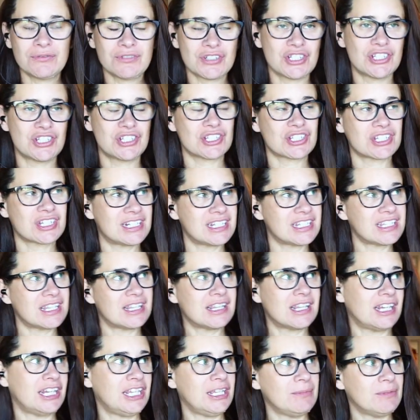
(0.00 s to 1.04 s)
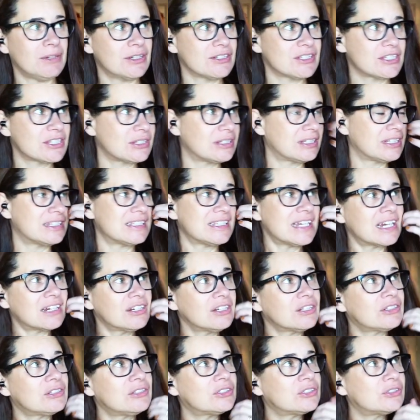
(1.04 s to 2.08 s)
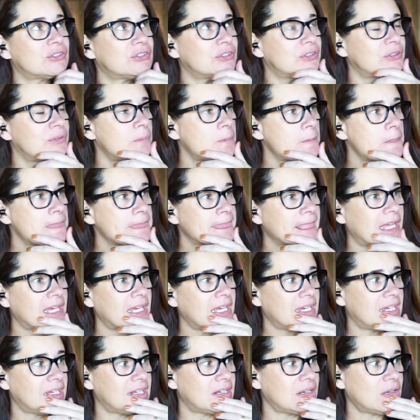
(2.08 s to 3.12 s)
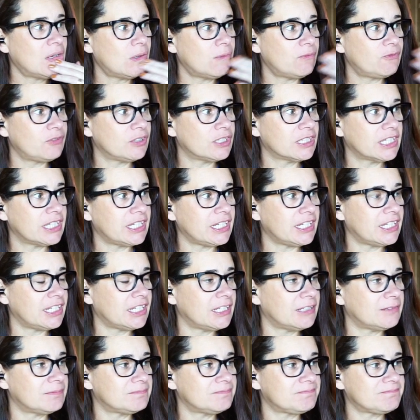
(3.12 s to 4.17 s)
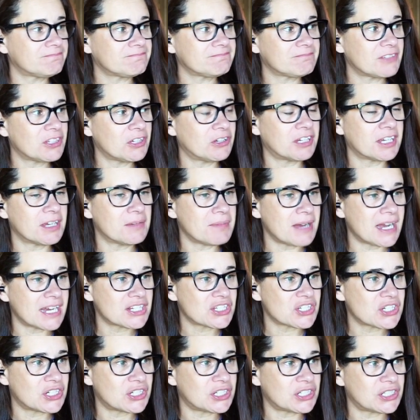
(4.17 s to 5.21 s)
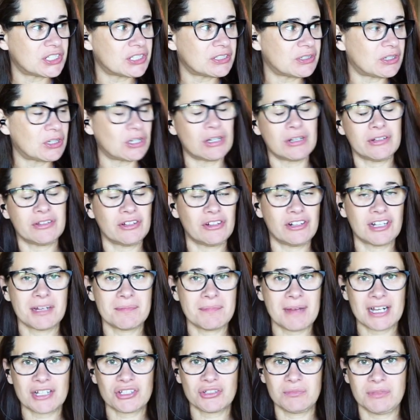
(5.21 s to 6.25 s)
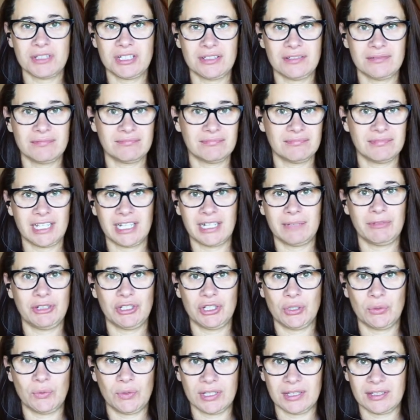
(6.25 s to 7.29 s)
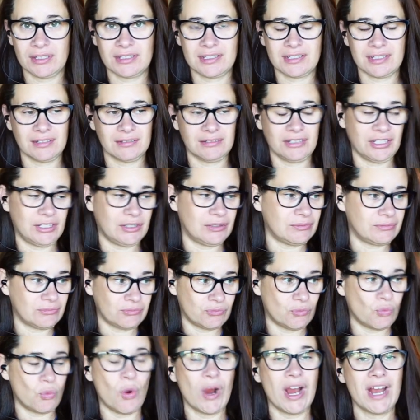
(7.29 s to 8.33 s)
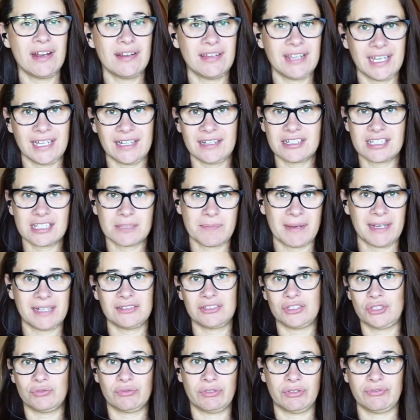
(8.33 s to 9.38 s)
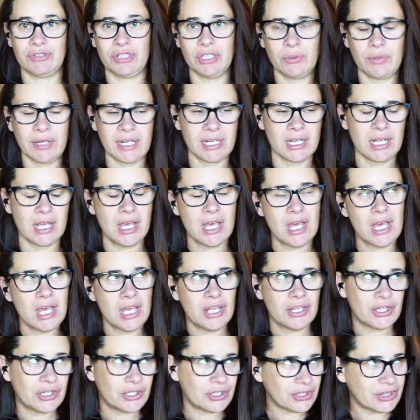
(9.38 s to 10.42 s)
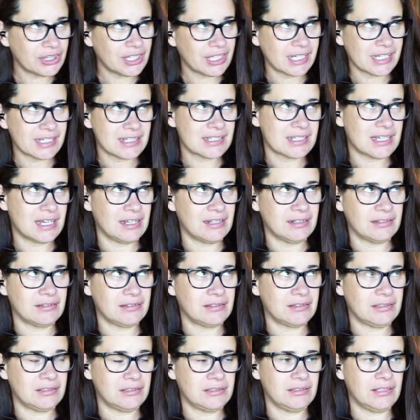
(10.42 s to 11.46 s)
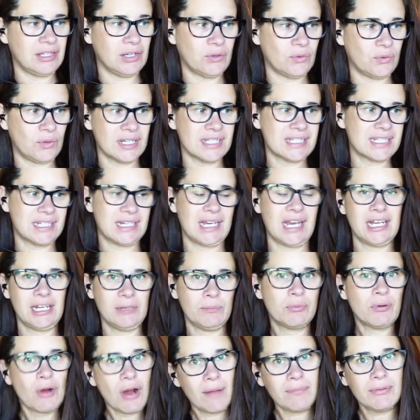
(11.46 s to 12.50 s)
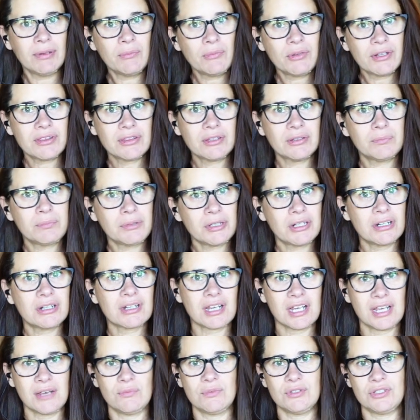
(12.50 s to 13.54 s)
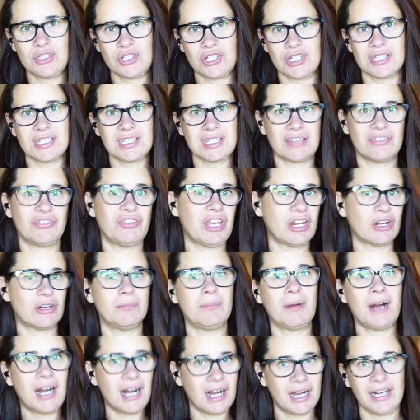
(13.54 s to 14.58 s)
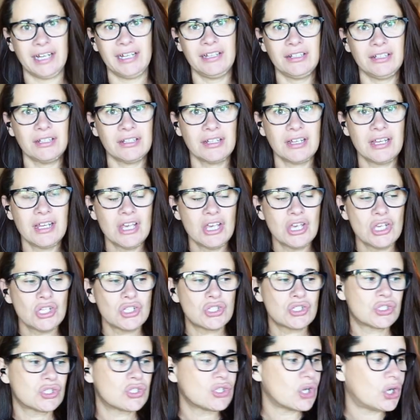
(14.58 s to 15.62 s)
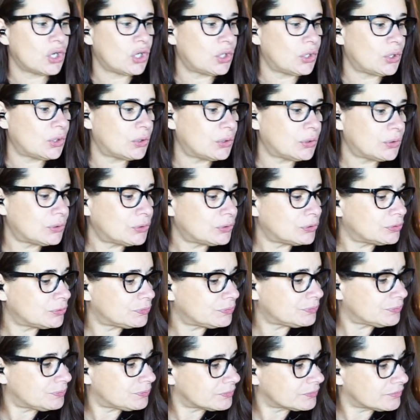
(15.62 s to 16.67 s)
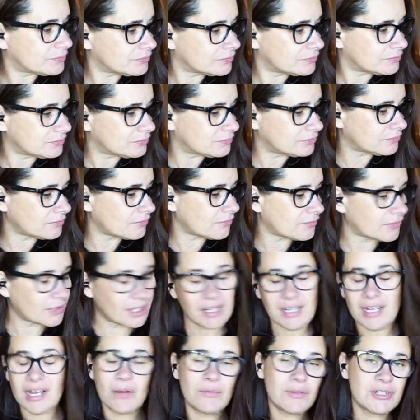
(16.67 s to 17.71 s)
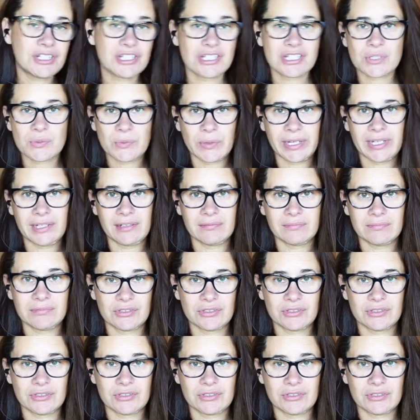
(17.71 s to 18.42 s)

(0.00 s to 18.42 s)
She's just going to send an email to the technical crew, and hopefully they'll get back to her, or they'll get back to me, letting me know what the you know when they expect to review it. The good thing is that there wasn't any problem with the book. It was just that they're behind. So now we just wait.